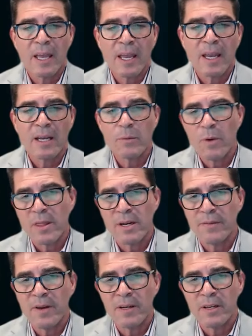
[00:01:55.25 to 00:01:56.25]
and where
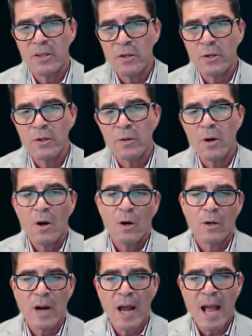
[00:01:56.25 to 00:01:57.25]
the defendant knew or